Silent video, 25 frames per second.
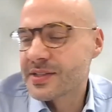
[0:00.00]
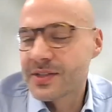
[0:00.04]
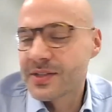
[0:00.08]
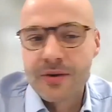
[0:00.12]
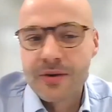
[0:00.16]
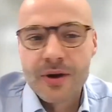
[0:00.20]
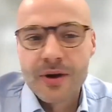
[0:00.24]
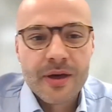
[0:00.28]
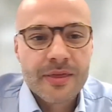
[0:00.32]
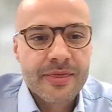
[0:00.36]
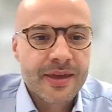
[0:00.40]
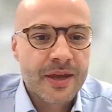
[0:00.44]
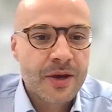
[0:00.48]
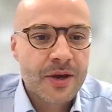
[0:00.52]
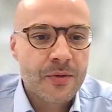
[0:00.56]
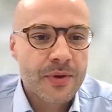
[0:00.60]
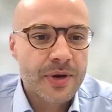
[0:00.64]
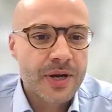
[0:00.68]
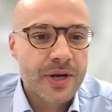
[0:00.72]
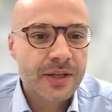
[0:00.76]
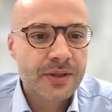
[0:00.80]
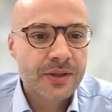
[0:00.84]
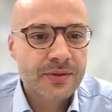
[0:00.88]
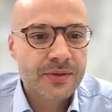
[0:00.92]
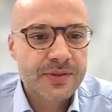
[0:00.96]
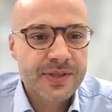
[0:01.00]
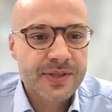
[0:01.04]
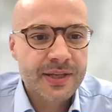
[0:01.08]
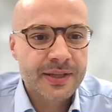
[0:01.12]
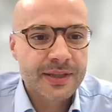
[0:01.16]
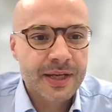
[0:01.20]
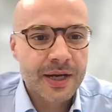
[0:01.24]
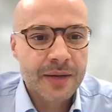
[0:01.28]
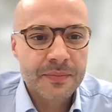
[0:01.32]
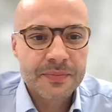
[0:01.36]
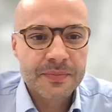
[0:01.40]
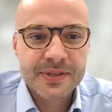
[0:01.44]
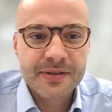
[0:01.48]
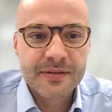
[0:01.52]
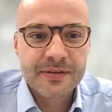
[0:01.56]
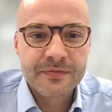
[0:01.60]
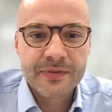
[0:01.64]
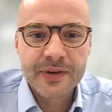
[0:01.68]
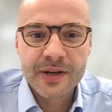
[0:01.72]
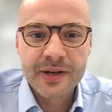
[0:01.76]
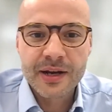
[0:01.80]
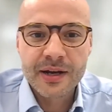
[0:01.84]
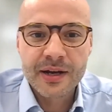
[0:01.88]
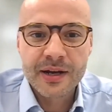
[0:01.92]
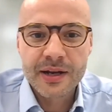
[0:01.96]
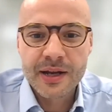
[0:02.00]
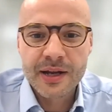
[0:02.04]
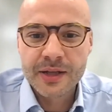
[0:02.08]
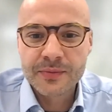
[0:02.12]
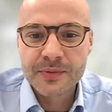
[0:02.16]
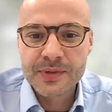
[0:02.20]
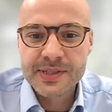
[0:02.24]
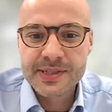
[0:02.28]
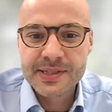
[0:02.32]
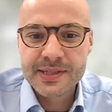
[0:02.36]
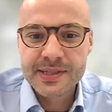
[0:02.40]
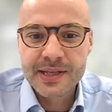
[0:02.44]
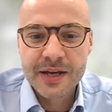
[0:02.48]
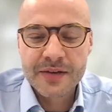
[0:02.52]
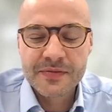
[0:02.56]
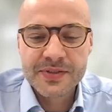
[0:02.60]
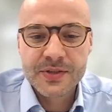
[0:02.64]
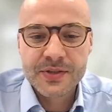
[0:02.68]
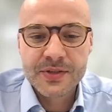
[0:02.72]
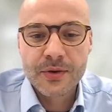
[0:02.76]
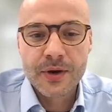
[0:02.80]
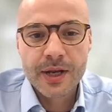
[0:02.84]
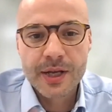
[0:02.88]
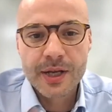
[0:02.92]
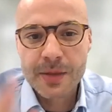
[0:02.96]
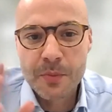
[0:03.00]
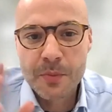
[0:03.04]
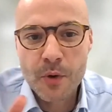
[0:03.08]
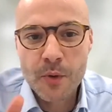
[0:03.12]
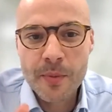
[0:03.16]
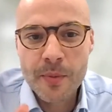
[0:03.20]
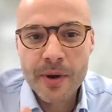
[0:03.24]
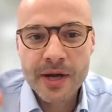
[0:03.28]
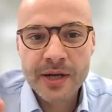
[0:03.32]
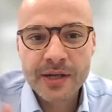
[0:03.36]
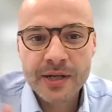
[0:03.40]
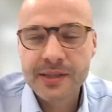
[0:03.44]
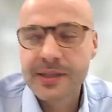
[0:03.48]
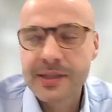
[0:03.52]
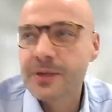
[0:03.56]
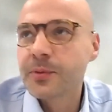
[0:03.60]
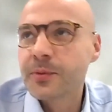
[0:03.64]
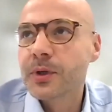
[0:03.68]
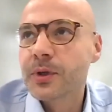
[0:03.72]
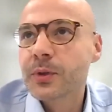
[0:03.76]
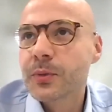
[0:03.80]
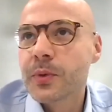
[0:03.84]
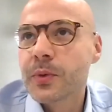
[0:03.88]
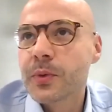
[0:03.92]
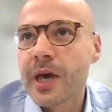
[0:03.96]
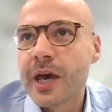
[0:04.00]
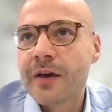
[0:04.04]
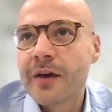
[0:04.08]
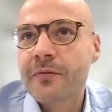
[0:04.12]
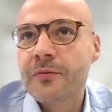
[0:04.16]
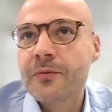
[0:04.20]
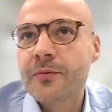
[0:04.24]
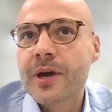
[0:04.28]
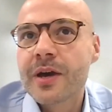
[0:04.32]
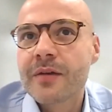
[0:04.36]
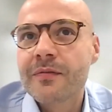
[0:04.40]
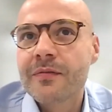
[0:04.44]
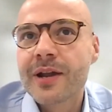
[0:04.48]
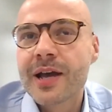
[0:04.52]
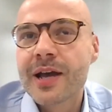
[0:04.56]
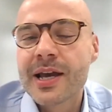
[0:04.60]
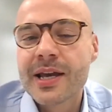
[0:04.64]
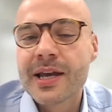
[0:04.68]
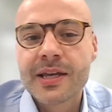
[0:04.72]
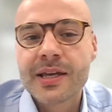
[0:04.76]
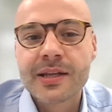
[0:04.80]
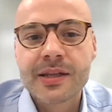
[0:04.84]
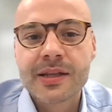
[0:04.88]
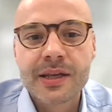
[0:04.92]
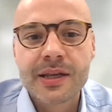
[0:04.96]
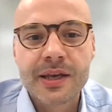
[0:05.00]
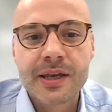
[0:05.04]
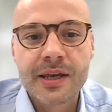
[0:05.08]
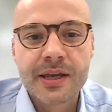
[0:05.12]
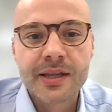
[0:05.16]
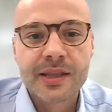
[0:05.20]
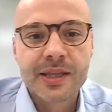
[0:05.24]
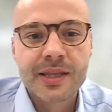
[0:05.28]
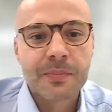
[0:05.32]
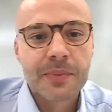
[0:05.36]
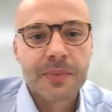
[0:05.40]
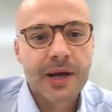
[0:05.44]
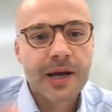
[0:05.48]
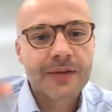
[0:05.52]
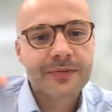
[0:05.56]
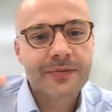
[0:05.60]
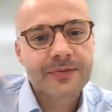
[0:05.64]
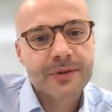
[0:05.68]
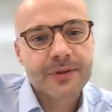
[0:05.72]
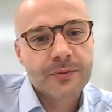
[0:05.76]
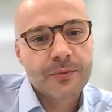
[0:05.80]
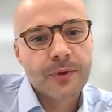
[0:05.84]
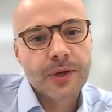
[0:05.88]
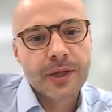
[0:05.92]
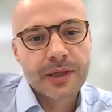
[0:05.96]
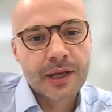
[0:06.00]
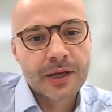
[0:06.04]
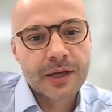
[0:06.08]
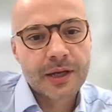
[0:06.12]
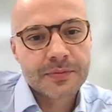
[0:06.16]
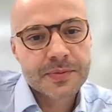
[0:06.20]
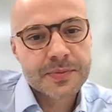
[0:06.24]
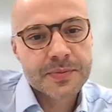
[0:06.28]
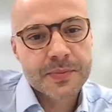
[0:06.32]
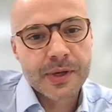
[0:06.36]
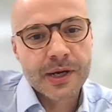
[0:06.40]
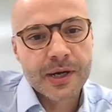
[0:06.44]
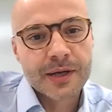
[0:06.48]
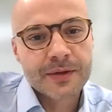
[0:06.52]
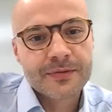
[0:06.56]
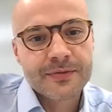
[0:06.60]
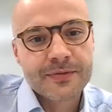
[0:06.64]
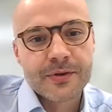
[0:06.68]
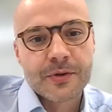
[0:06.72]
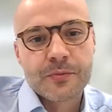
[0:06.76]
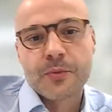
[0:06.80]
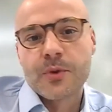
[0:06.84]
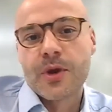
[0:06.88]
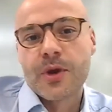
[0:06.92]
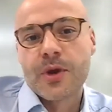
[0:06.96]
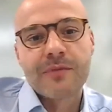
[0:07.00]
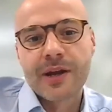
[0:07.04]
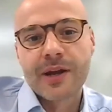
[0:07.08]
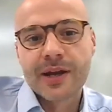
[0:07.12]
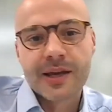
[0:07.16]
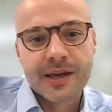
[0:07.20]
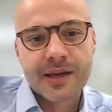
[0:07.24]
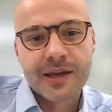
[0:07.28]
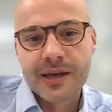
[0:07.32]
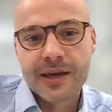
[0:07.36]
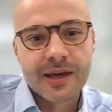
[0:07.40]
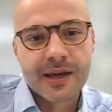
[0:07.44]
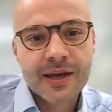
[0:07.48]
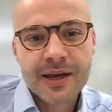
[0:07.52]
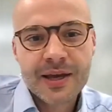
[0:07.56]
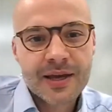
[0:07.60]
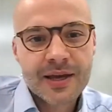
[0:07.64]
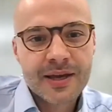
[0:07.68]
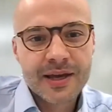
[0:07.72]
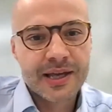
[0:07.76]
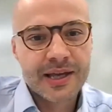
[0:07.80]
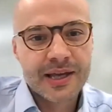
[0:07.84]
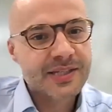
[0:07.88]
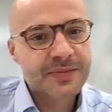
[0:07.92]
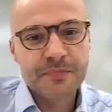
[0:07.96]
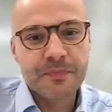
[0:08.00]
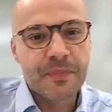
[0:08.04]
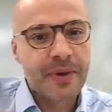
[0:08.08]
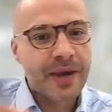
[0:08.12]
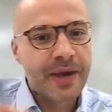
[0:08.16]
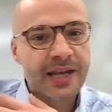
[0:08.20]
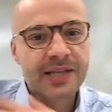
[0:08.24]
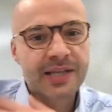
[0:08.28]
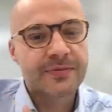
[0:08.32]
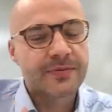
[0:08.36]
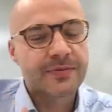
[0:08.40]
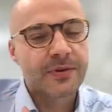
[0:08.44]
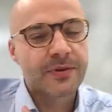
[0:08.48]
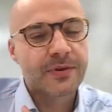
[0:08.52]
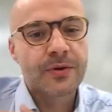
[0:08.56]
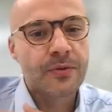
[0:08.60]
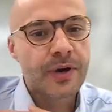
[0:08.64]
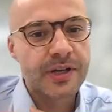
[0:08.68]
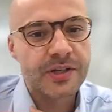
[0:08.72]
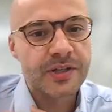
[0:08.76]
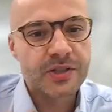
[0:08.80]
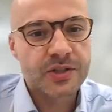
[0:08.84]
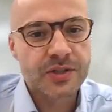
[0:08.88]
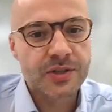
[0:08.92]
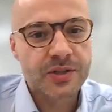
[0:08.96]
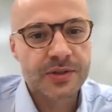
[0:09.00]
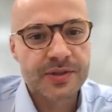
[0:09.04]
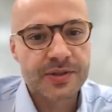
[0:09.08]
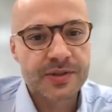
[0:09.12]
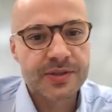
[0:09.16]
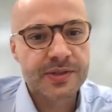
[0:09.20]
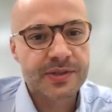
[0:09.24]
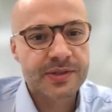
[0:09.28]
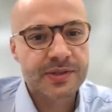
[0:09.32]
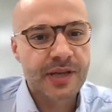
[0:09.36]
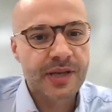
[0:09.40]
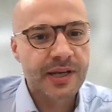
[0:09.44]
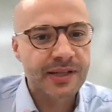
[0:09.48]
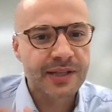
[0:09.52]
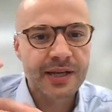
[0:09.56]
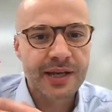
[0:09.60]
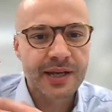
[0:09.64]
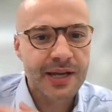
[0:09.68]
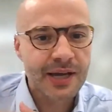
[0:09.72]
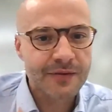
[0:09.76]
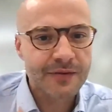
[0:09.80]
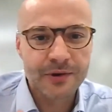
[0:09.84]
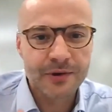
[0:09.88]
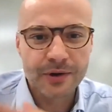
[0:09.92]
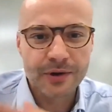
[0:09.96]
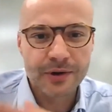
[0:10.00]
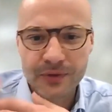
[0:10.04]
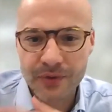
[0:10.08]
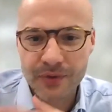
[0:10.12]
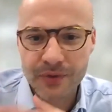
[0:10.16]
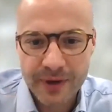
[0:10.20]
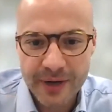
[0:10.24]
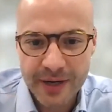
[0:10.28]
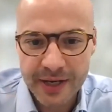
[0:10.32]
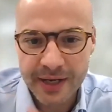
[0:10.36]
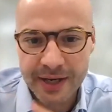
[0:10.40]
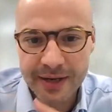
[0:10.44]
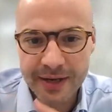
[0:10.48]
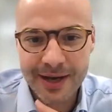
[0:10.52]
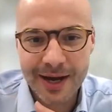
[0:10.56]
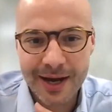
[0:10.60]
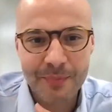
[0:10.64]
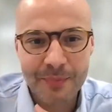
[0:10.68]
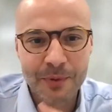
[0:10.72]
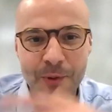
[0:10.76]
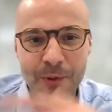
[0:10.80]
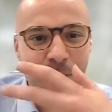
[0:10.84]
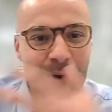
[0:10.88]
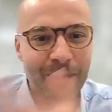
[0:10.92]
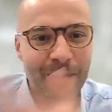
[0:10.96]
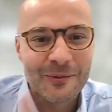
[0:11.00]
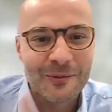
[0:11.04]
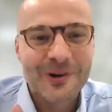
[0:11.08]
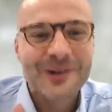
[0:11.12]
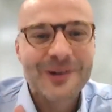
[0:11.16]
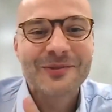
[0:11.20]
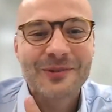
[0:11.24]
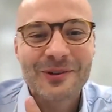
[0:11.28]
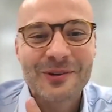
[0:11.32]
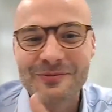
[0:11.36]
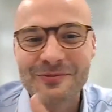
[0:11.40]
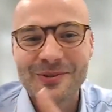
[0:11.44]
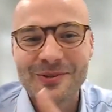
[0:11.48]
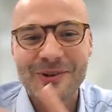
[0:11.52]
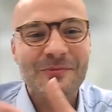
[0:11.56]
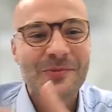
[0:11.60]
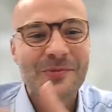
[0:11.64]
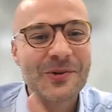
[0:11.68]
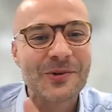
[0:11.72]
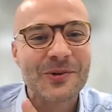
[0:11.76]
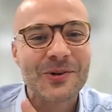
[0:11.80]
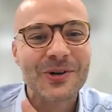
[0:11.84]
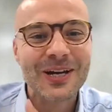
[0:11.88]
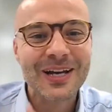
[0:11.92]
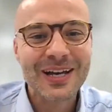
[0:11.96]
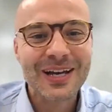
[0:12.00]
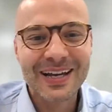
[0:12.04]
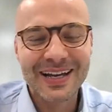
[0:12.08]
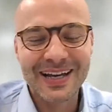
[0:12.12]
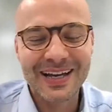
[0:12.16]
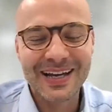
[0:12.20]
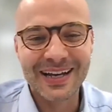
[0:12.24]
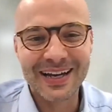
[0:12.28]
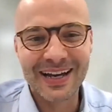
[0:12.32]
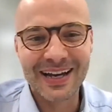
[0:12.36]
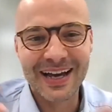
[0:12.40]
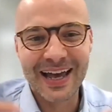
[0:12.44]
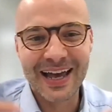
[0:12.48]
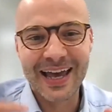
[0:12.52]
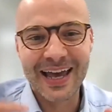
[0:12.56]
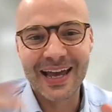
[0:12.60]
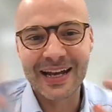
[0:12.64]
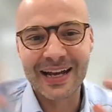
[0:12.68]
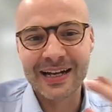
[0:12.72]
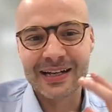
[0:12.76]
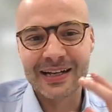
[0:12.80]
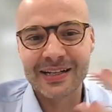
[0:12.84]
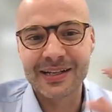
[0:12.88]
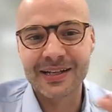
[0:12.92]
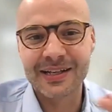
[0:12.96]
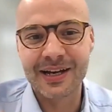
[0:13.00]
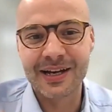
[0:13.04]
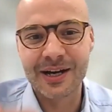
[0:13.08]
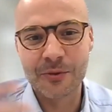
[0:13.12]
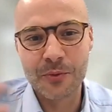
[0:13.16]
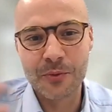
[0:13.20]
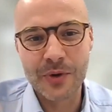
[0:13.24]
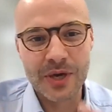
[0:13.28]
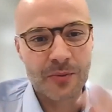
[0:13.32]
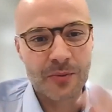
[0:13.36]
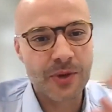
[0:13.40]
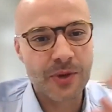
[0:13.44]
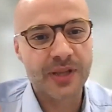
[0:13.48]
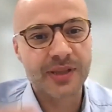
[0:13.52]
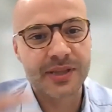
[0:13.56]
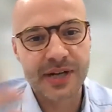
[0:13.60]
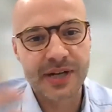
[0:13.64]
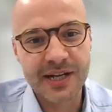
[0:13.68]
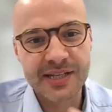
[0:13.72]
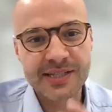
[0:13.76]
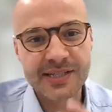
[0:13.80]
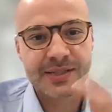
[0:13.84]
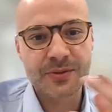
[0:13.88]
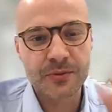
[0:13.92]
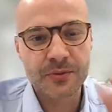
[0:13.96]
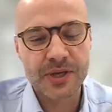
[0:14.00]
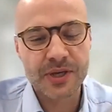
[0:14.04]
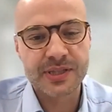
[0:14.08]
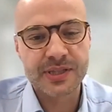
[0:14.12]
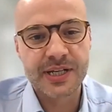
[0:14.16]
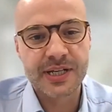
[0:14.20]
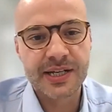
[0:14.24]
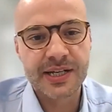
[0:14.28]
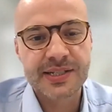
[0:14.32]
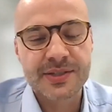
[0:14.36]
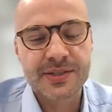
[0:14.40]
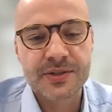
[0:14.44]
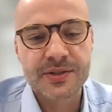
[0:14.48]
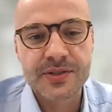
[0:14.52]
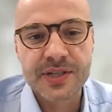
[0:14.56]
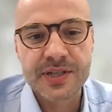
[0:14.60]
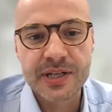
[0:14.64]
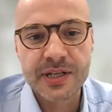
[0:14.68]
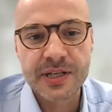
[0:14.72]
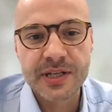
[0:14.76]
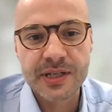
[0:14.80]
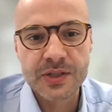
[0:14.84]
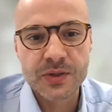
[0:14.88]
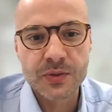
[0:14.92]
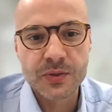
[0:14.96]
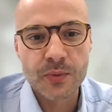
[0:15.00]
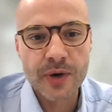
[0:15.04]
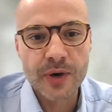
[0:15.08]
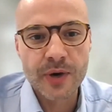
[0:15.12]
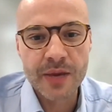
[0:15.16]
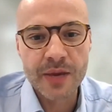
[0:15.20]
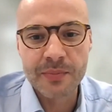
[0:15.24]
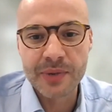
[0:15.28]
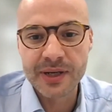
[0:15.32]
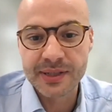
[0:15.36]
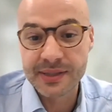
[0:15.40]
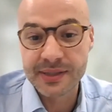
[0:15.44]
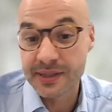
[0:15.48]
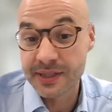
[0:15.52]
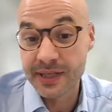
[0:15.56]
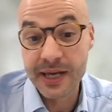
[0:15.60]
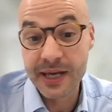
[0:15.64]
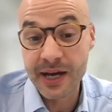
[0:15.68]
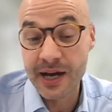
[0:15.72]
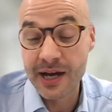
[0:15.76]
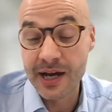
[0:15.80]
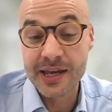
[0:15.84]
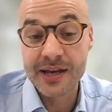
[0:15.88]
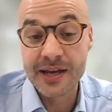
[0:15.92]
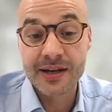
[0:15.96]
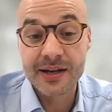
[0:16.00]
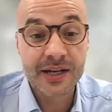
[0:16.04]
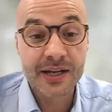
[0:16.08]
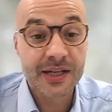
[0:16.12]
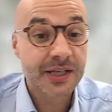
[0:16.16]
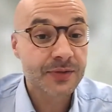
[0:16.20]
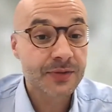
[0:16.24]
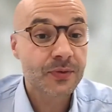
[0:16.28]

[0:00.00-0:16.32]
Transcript: So I think we need to set up something like that with Steph. So at the moment, what we have like in the platform, WILDLABS platform, we have like a space for questions. I think I've got already a couple, one from you, and we addressed those in this way. But yeah, I agree.